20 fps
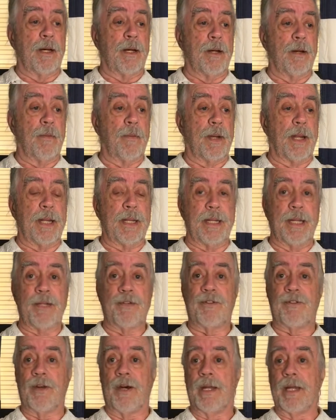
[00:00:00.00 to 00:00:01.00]
When I did
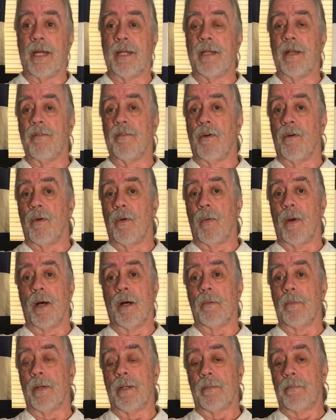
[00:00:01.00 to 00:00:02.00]
study, I did very well,
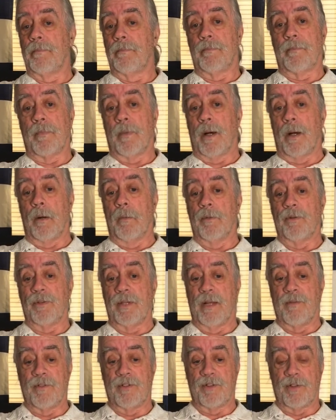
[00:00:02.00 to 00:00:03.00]
but I almost
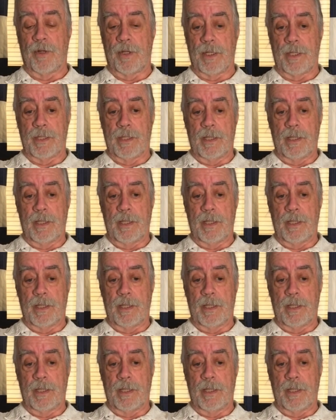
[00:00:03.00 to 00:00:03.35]
never studied.